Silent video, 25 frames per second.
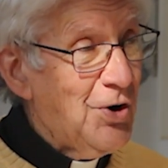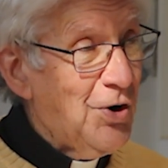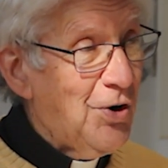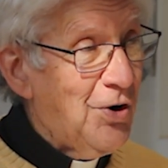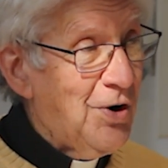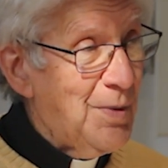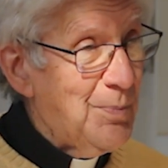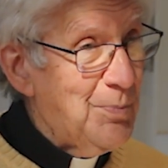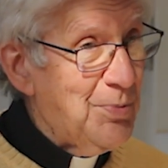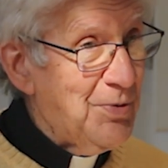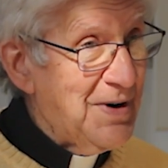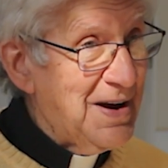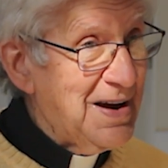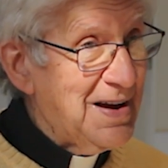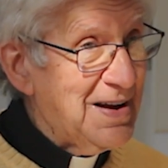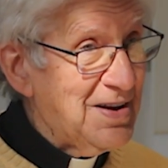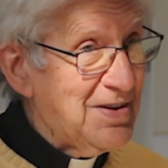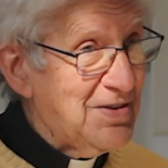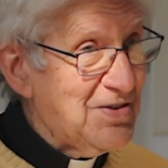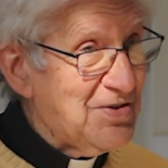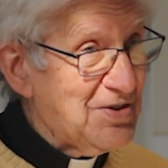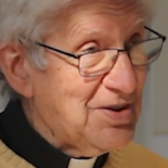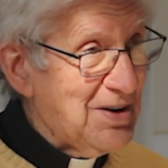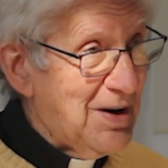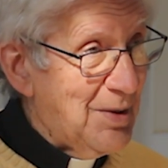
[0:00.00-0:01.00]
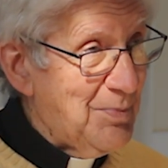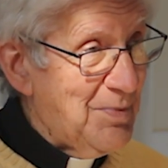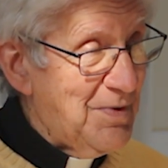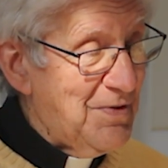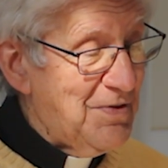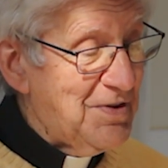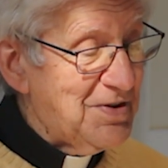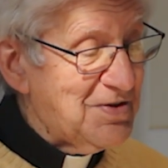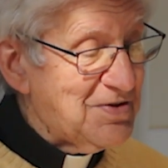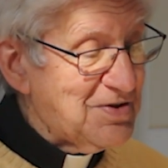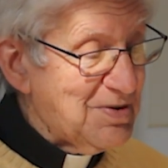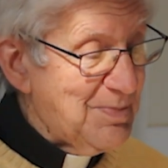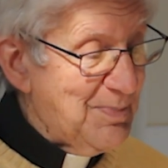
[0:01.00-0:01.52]
or brings some
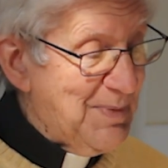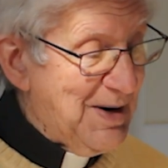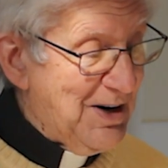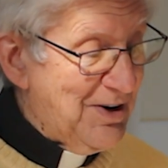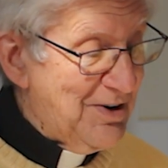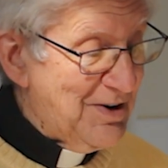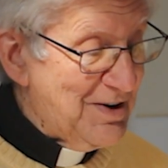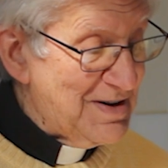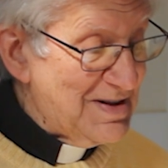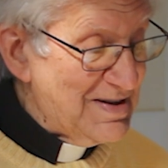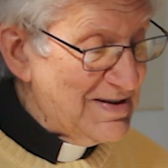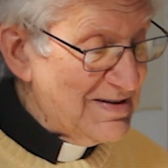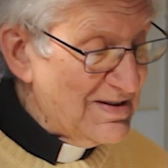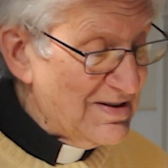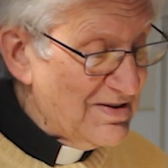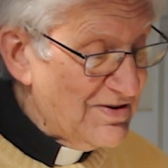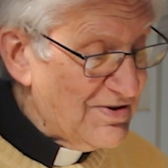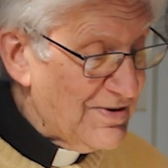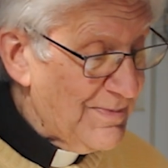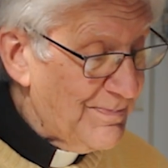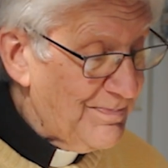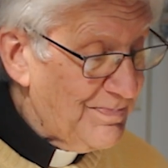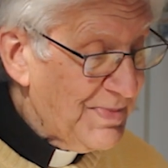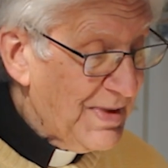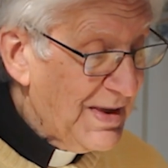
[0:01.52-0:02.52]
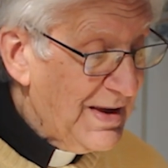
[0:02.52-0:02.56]
of the Samaritans